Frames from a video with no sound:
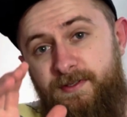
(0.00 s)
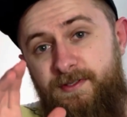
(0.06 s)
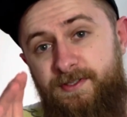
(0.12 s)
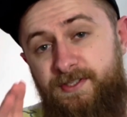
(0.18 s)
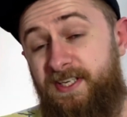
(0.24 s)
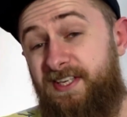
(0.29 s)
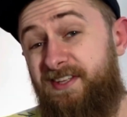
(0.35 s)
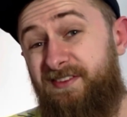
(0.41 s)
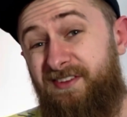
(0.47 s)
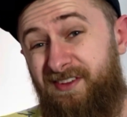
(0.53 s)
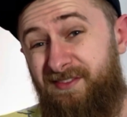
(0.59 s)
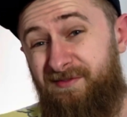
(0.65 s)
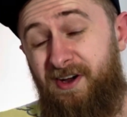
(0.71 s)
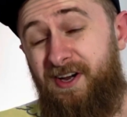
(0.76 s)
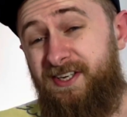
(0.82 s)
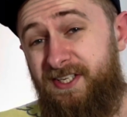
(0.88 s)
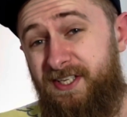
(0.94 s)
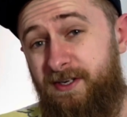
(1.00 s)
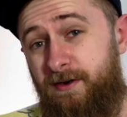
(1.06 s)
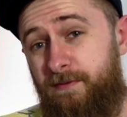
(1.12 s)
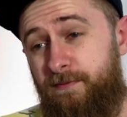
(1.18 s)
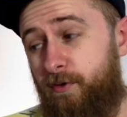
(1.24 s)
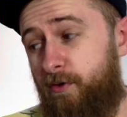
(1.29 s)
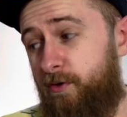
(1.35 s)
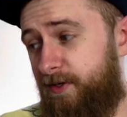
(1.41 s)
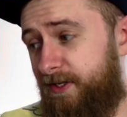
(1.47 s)
See, the idea I've
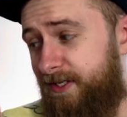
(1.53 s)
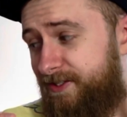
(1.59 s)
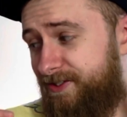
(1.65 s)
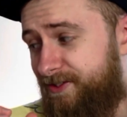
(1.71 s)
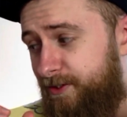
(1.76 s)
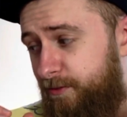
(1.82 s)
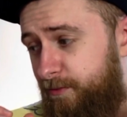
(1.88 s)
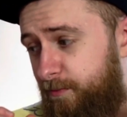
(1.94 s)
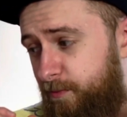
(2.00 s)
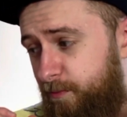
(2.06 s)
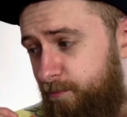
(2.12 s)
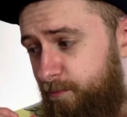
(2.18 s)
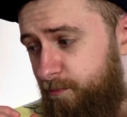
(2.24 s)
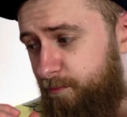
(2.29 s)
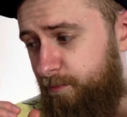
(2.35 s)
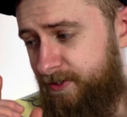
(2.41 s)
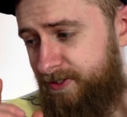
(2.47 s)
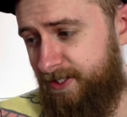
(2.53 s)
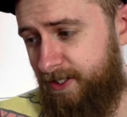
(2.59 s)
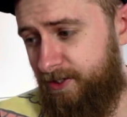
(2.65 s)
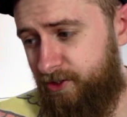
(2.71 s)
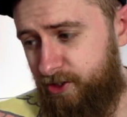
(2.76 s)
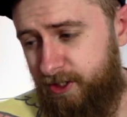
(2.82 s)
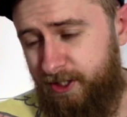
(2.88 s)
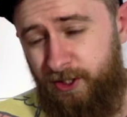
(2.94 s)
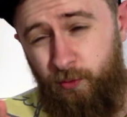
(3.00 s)
got is that
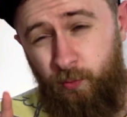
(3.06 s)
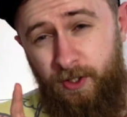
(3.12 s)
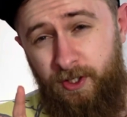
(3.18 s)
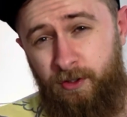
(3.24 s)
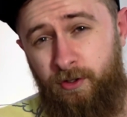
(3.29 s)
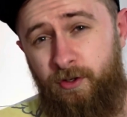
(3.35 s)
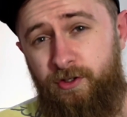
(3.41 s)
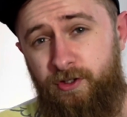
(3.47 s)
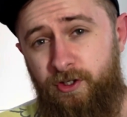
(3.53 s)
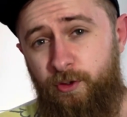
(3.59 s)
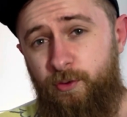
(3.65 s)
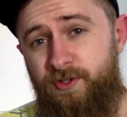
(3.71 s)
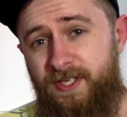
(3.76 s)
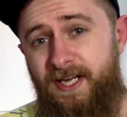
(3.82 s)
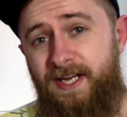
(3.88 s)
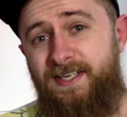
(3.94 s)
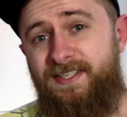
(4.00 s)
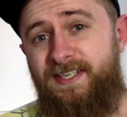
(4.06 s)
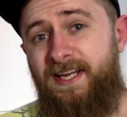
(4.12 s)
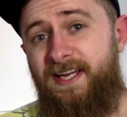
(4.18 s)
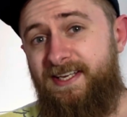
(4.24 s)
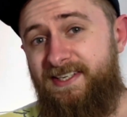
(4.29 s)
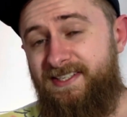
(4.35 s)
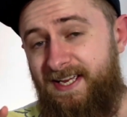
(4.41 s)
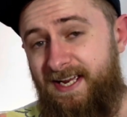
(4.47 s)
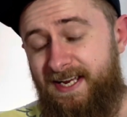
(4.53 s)
potentially we could use
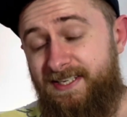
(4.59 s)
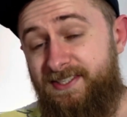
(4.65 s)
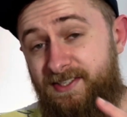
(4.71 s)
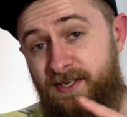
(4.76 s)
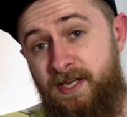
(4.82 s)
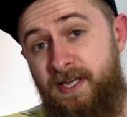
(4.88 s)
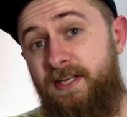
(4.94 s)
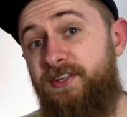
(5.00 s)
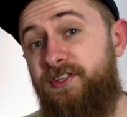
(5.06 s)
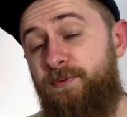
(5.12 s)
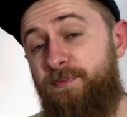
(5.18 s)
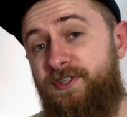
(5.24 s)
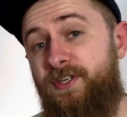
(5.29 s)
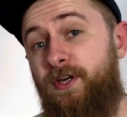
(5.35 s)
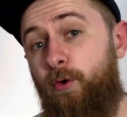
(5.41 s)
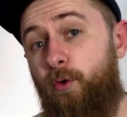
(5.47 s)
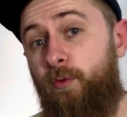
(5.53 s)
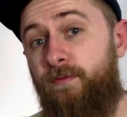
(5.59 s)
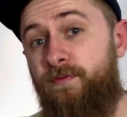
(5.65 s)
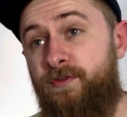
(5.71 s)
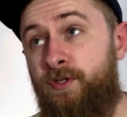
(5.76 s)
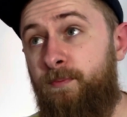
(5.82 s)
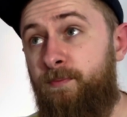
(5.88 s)
AirTags as keys themselves.